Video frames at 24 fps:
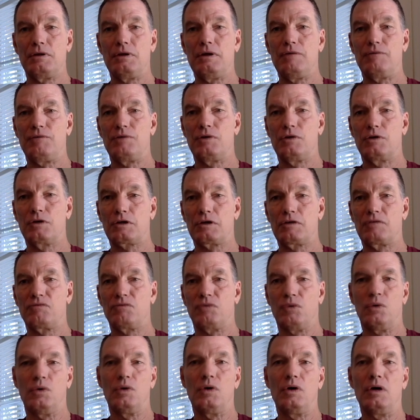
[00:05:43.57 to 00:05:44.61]
if you're looking
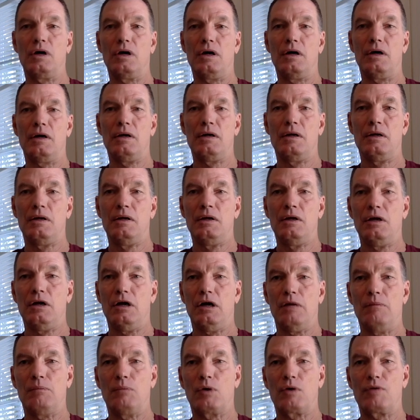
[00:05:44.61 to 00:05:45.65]
for a
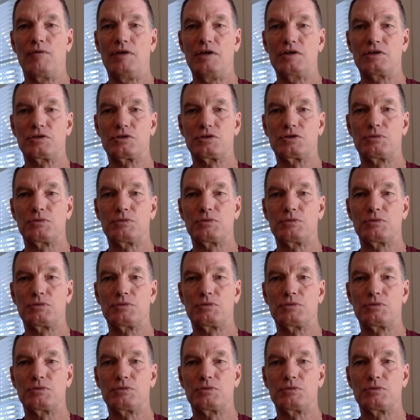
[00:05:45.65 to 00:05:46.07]
motivational